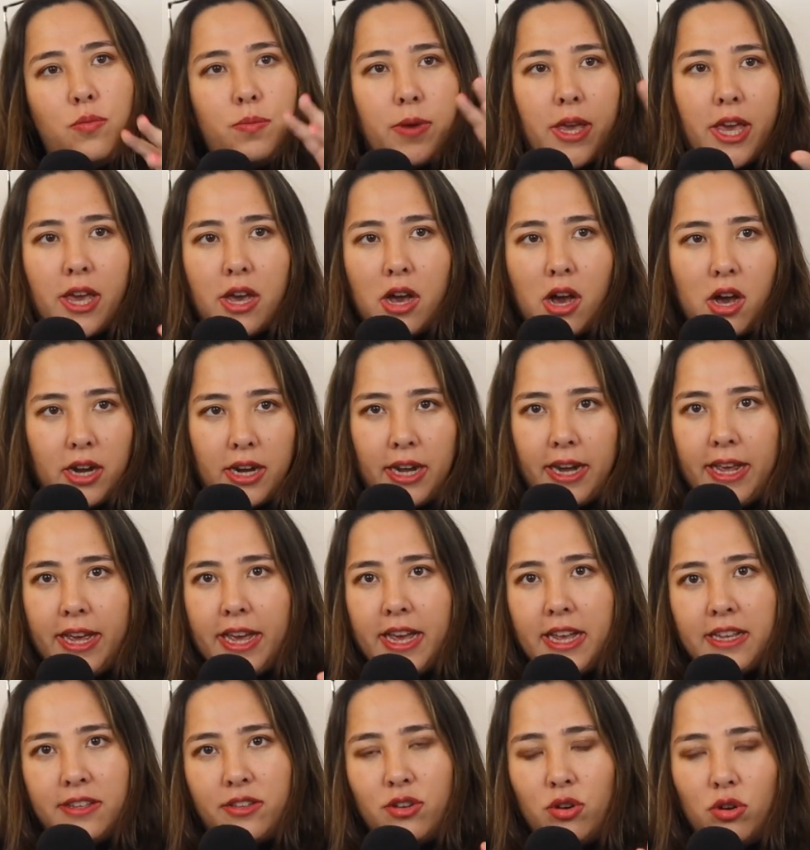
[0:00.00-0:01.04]
being
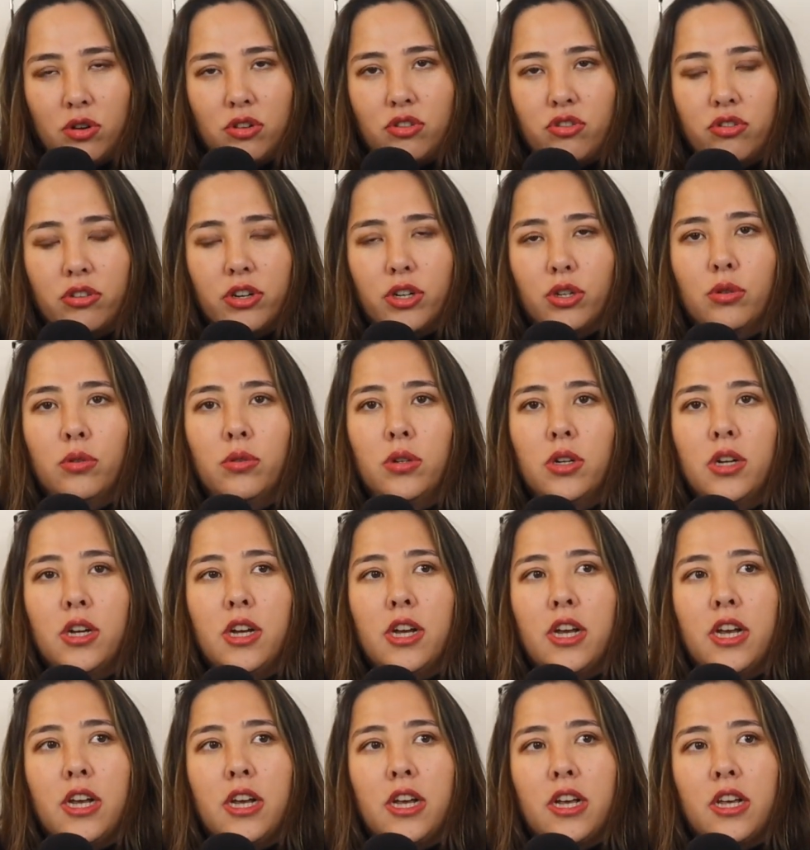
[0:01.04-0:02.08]
ugly is not true,
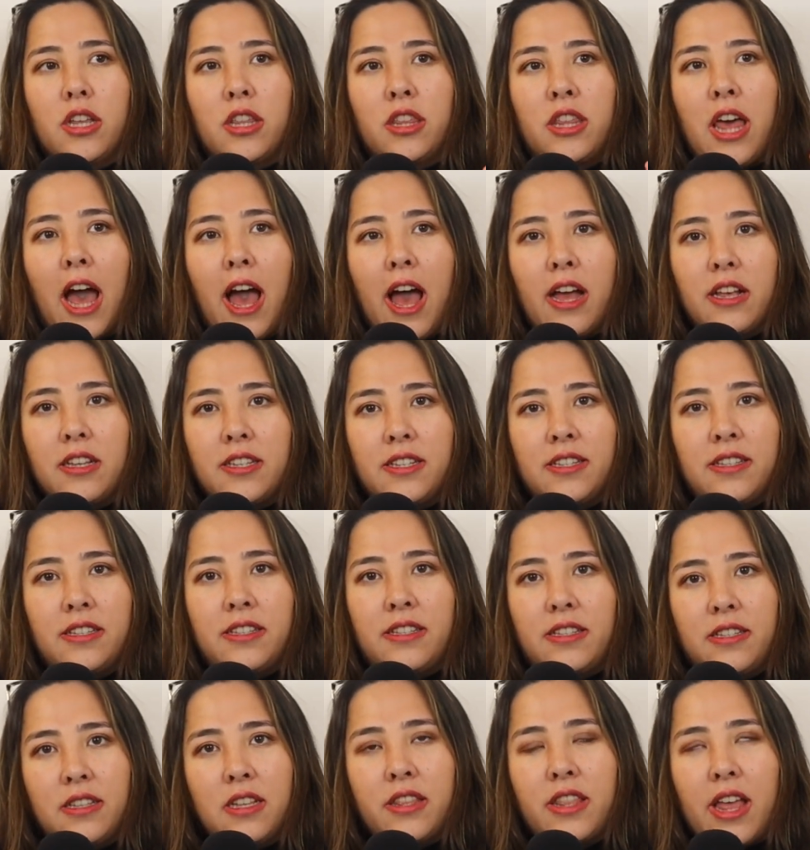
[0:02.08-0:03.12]
that
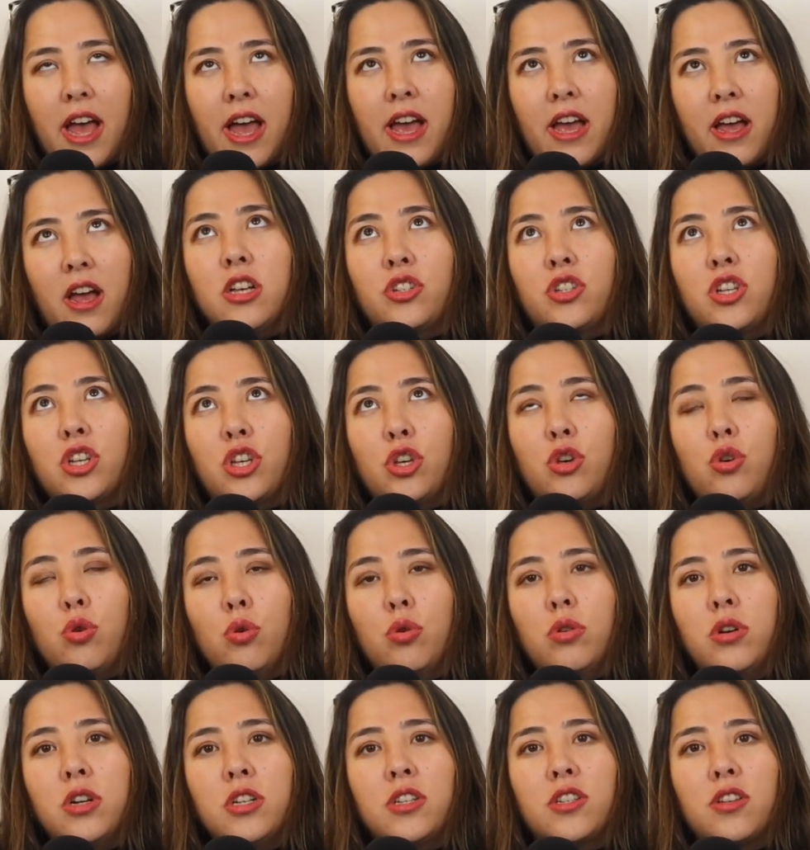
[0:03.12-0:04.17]

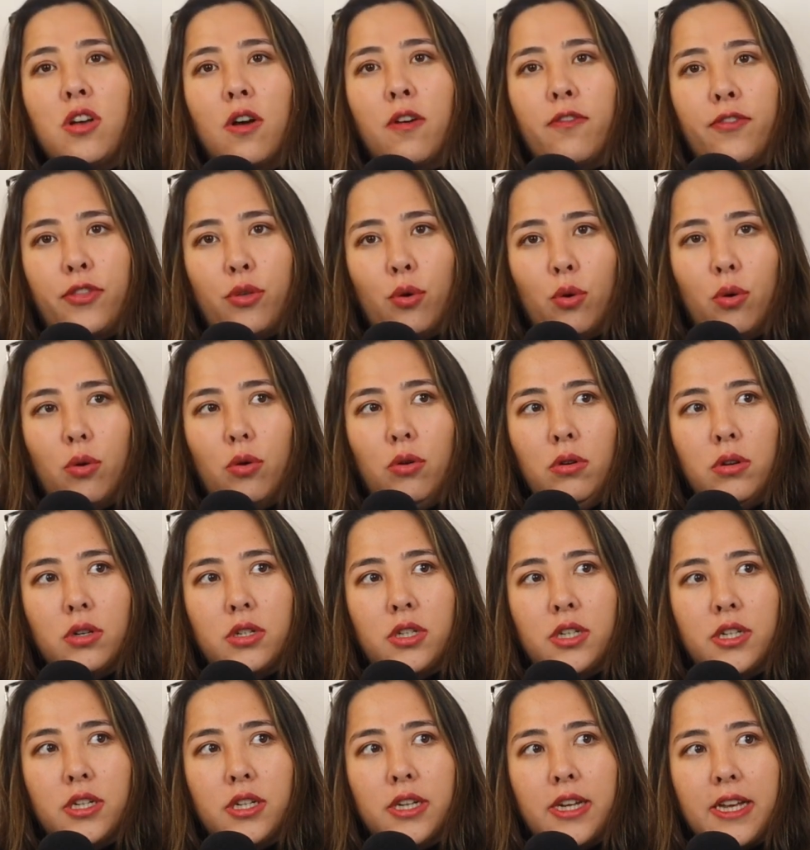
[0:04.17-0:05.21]
secureness of
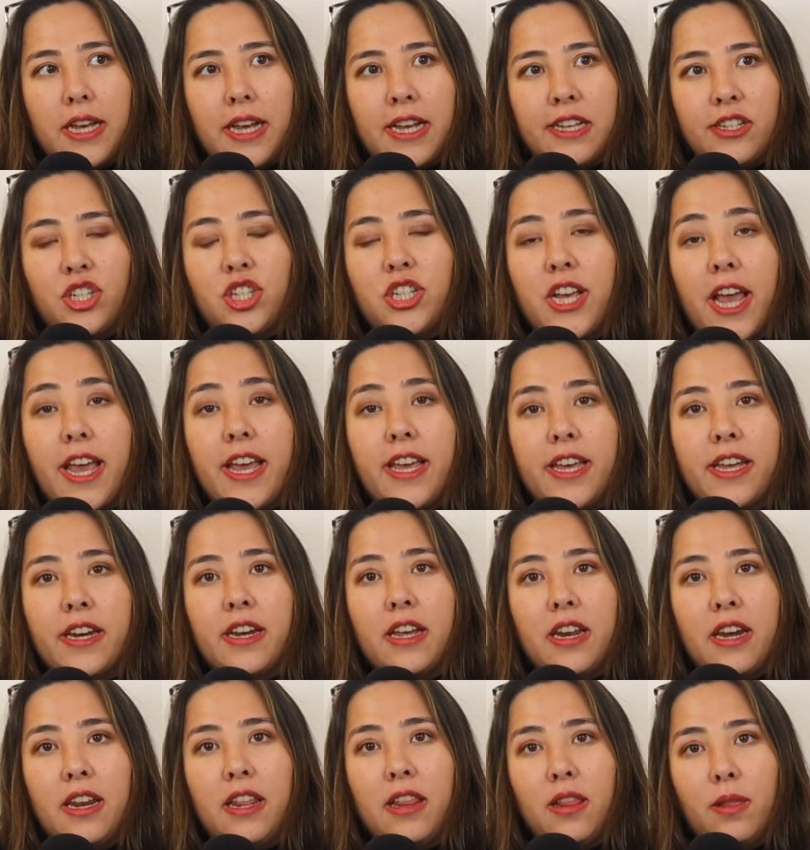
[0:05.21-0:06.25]
thought is shaken
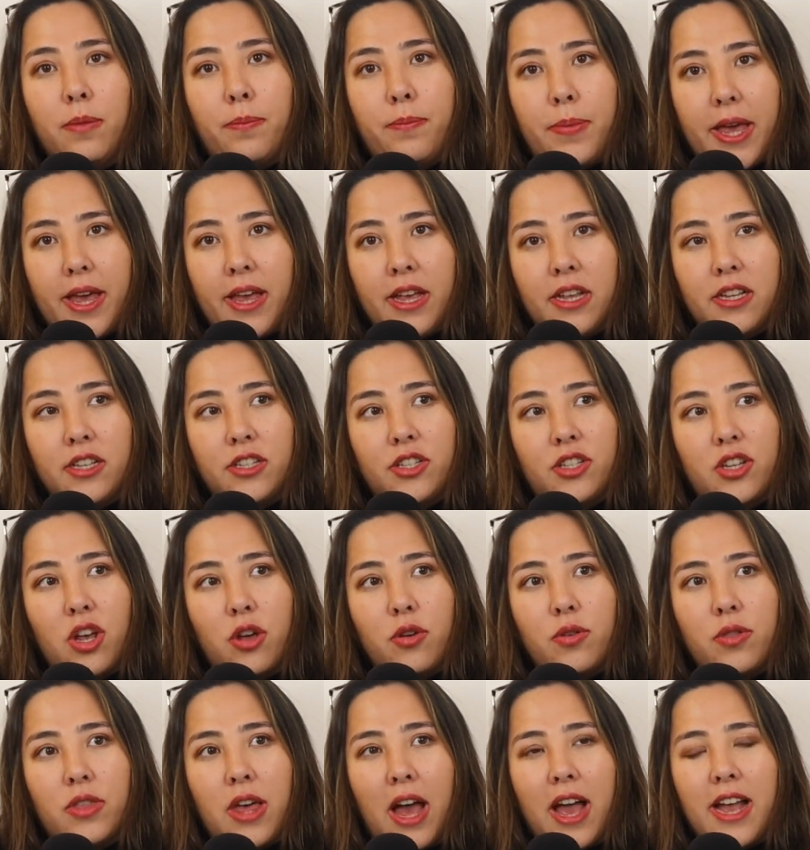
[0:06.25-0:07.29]
a little bit
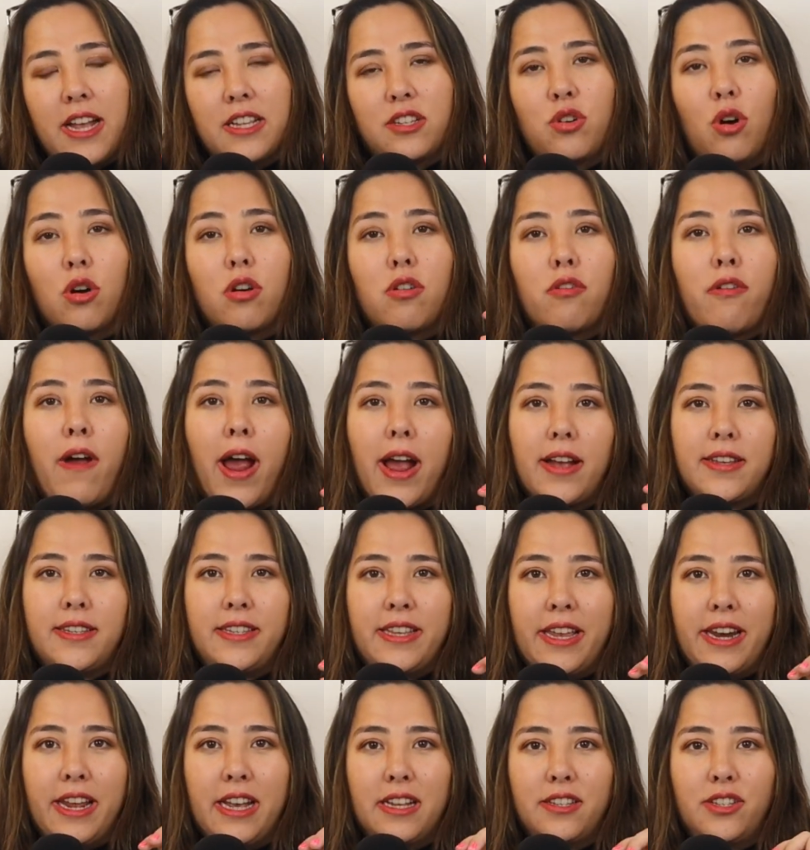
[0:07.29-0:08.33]
so that it's got
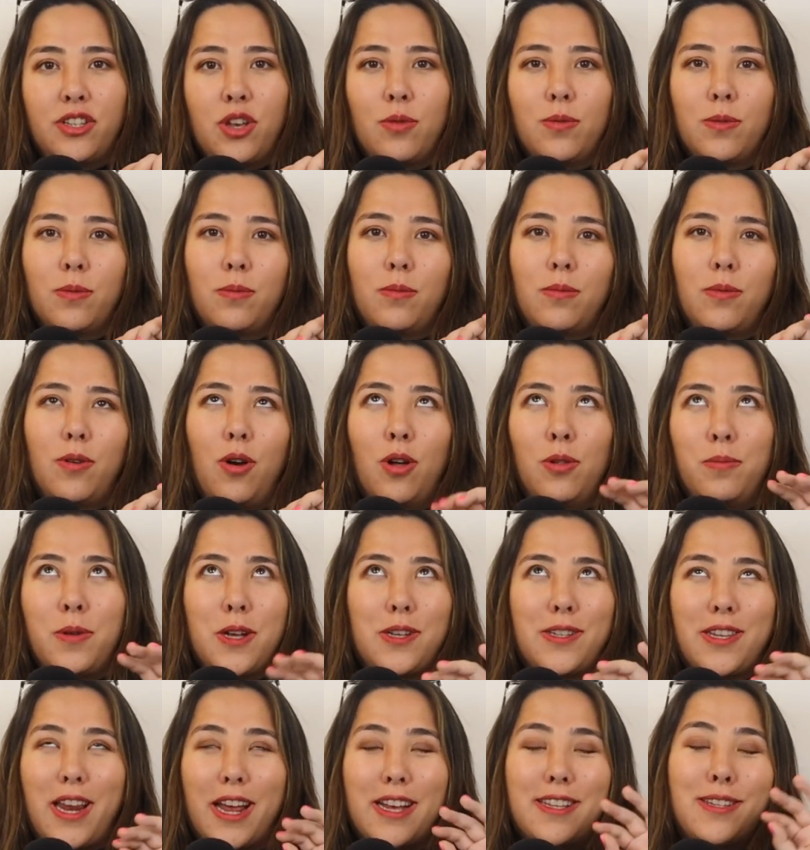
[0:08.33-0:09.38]
cracks in it. So
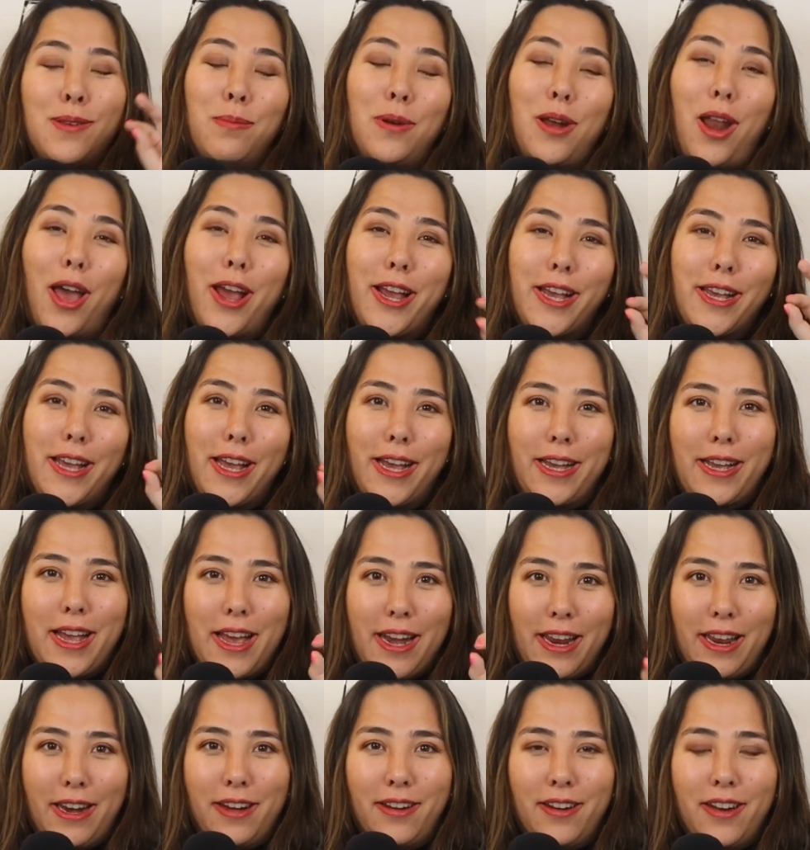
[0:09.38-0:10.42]
almost like some light can
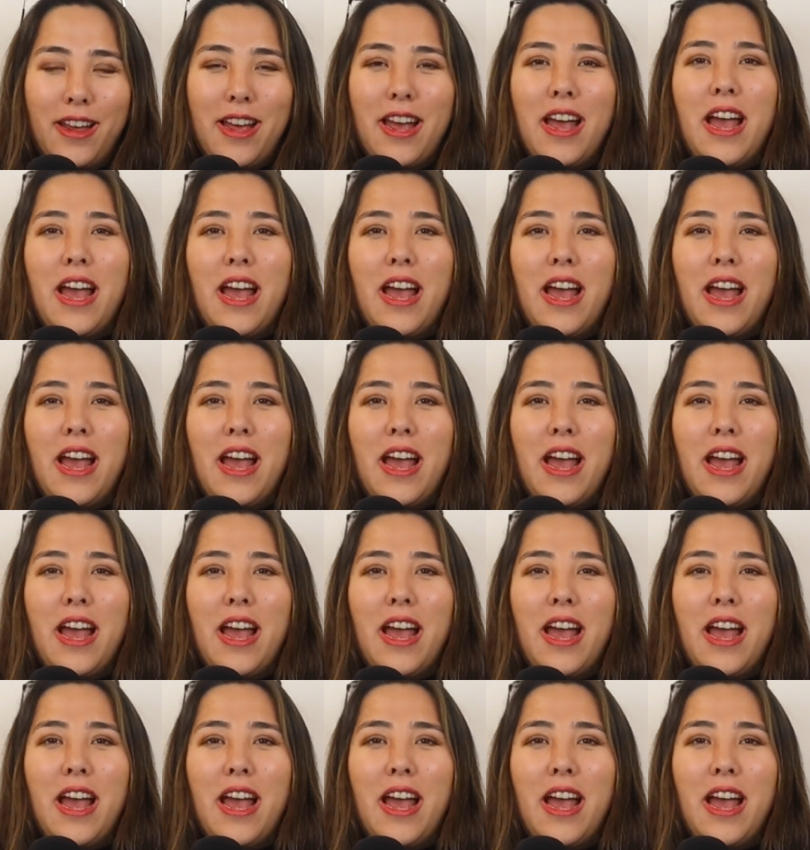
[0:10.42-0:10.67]
get in.